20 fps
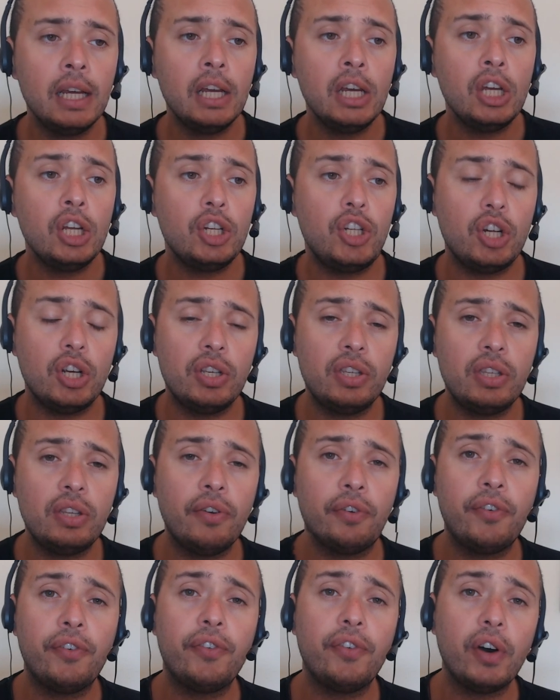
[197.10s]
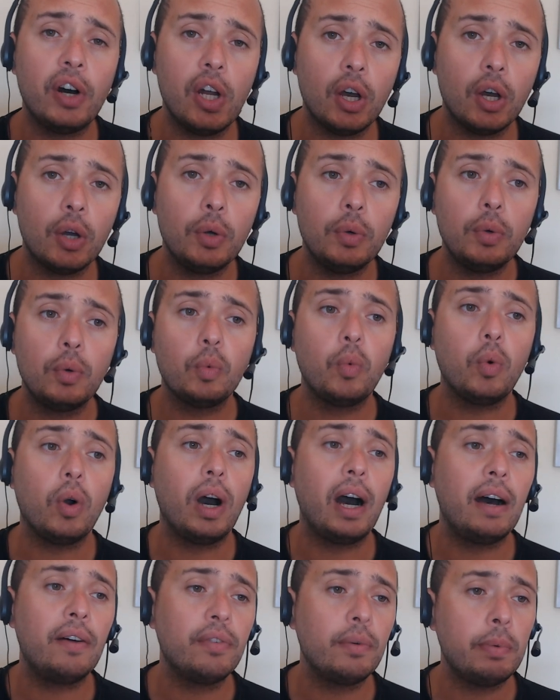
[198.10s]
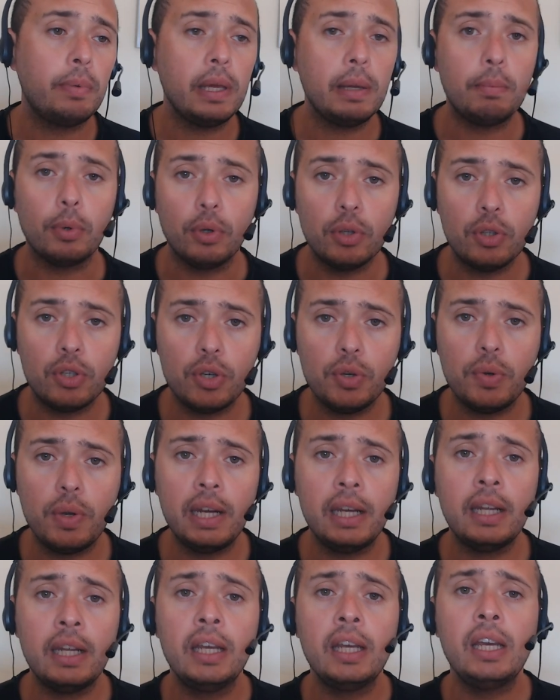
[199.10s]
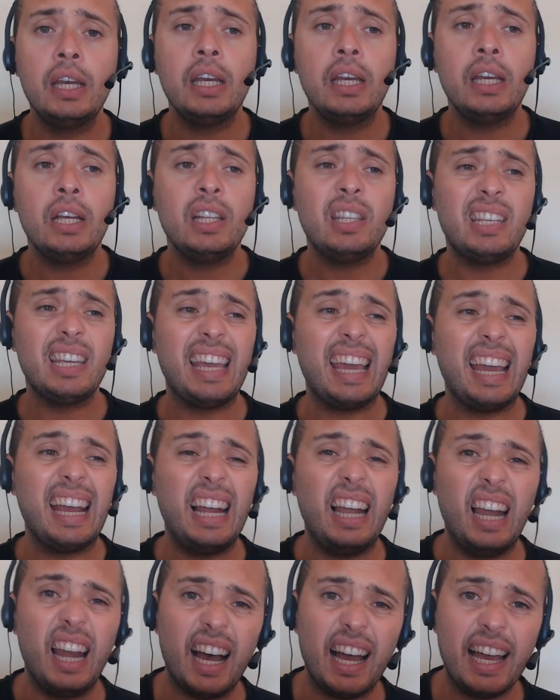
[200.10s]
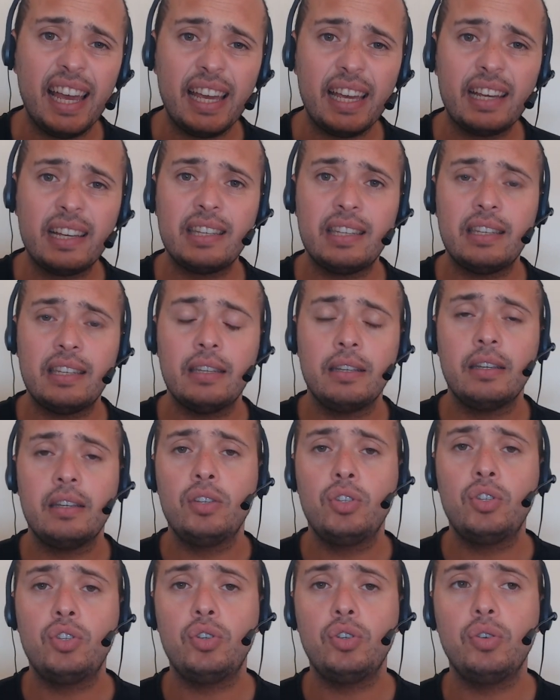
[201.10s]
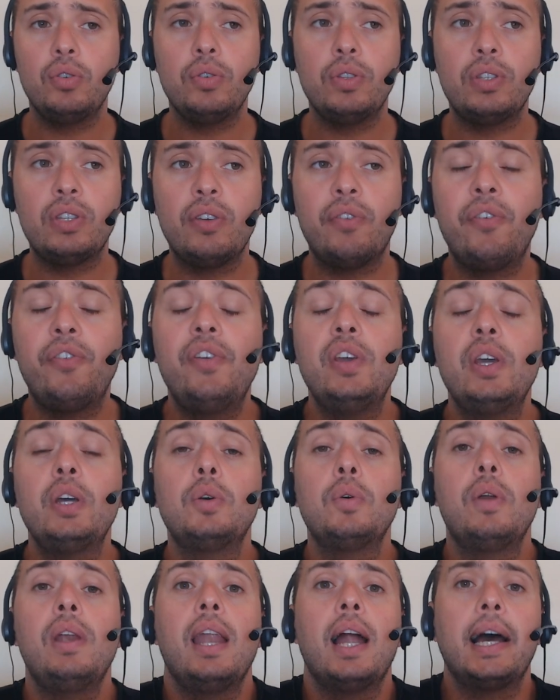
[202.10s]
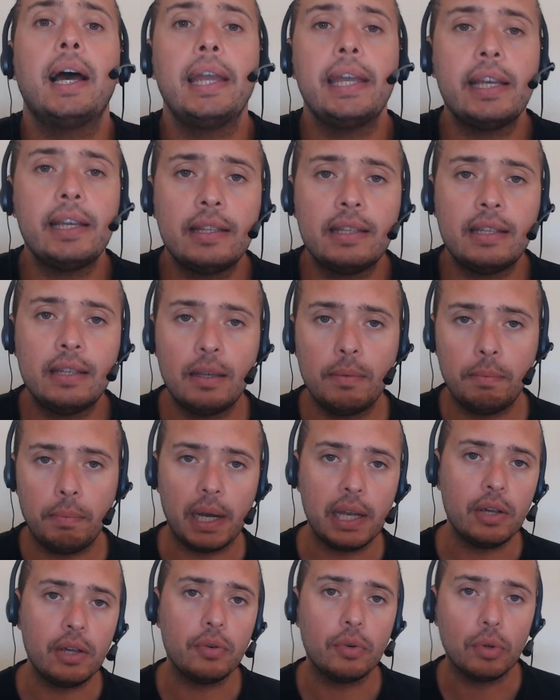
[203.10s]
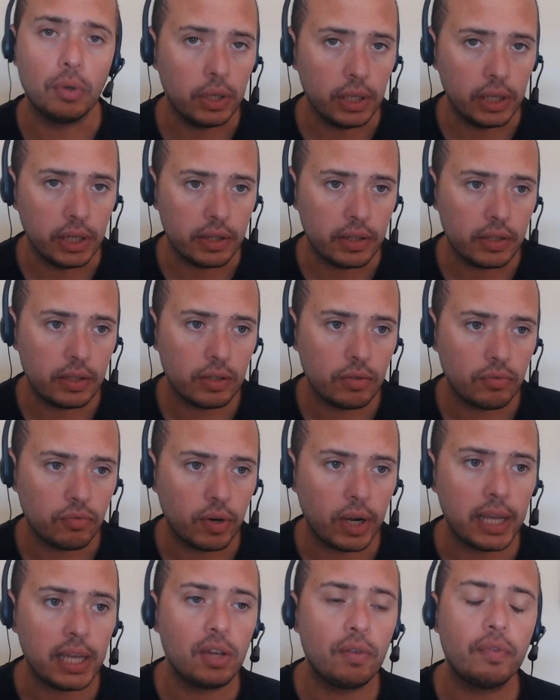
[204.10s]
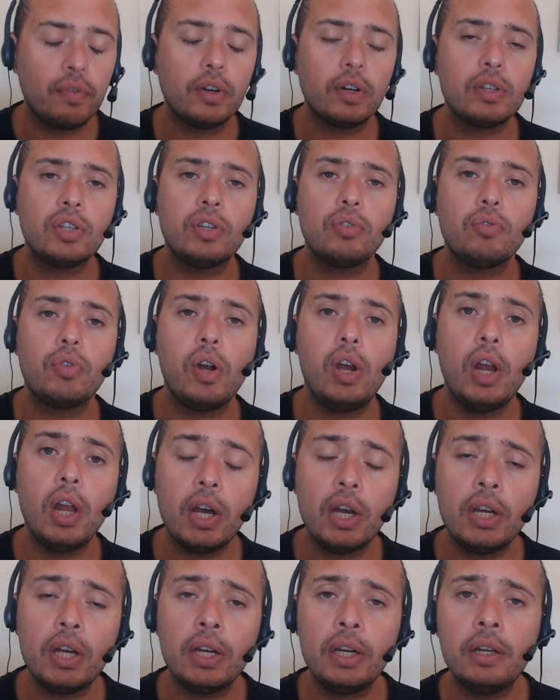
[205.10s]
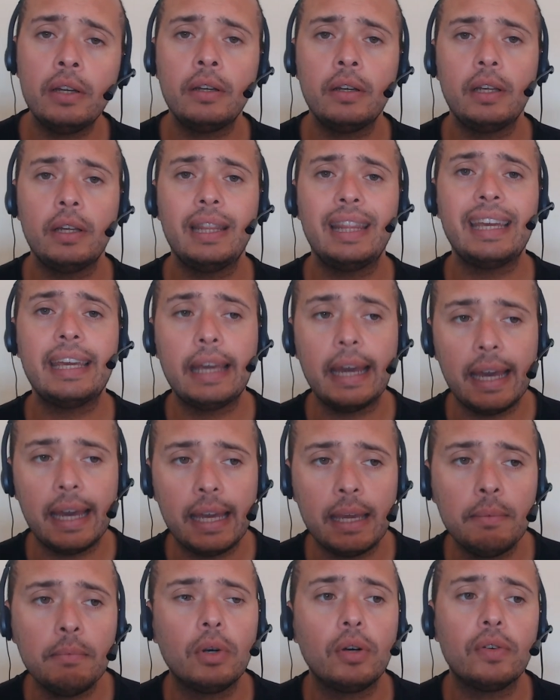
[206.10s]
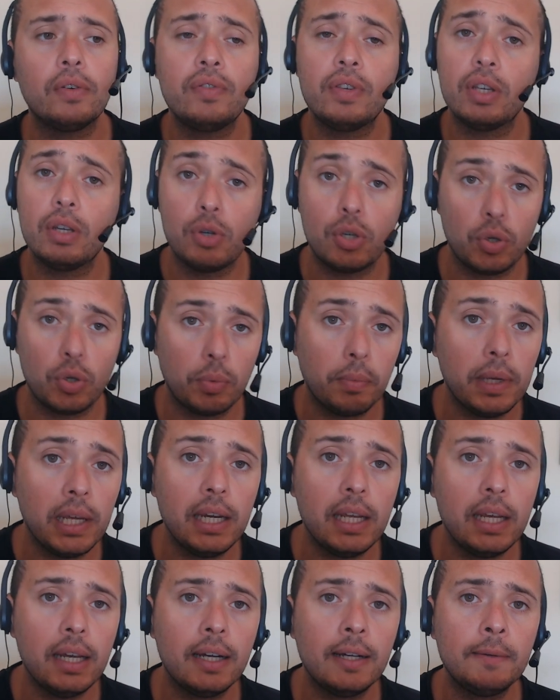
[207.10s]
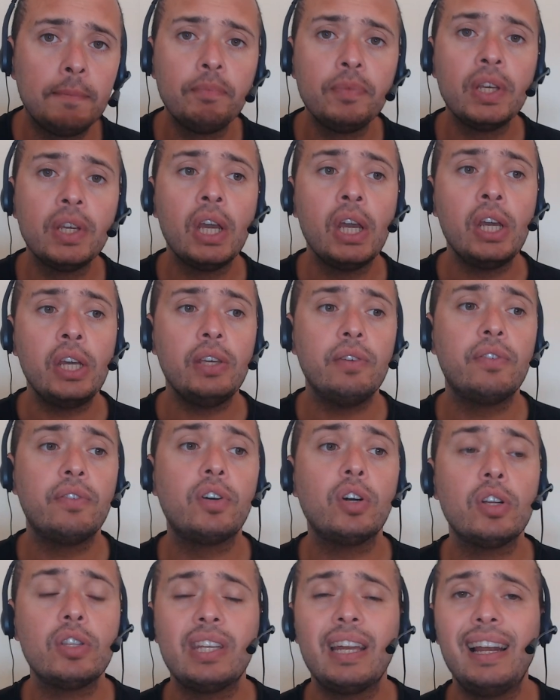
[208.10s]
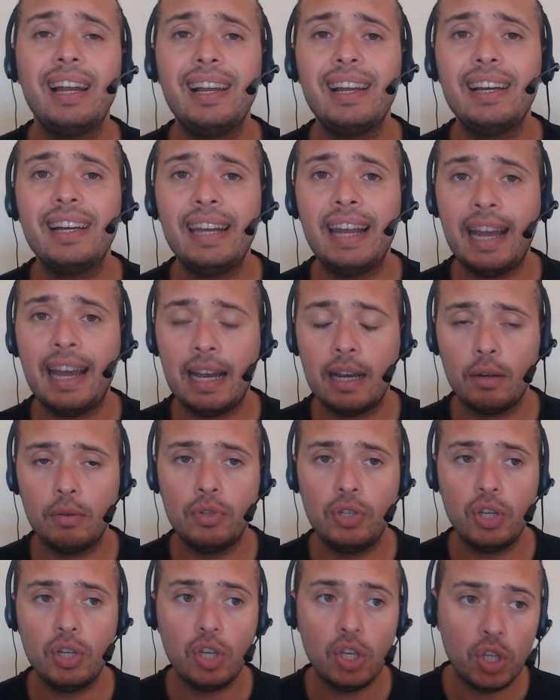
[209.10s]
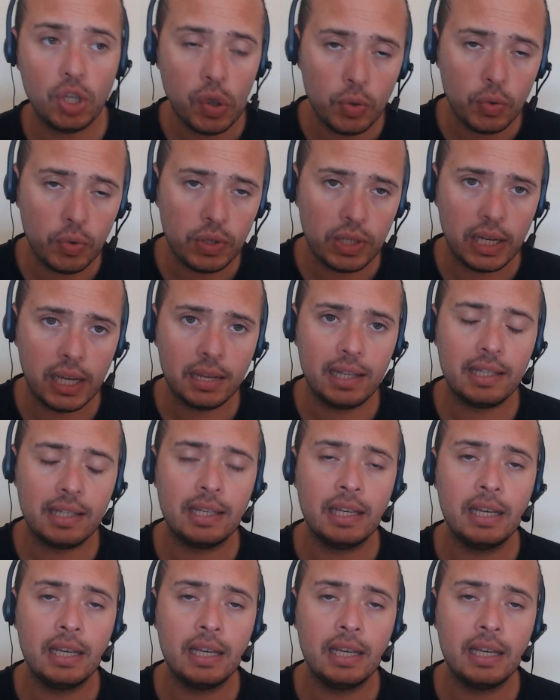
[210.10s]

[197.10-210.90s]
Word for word: just to follow what other people are doing, to get likes, to, to feel liked by your audience, right? You've got to learn the game of social media. You've got to learn how to use it